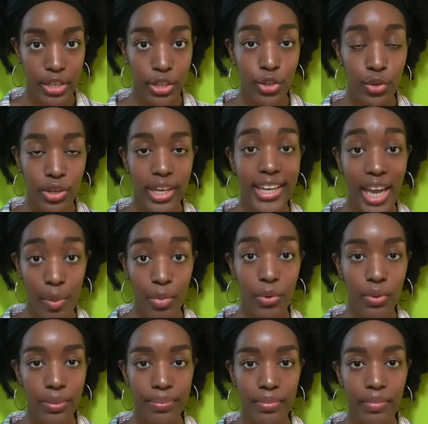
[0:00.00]
It came
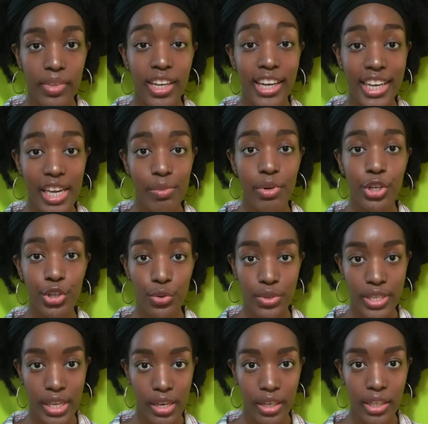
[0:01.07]
with
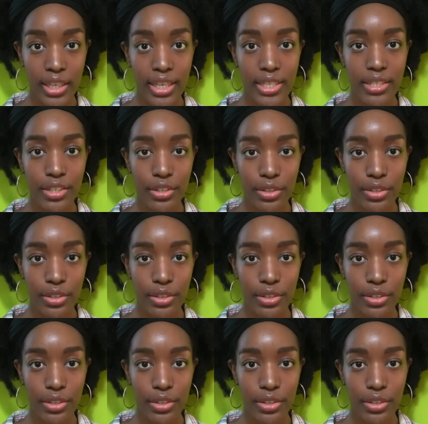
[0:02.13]
utilities.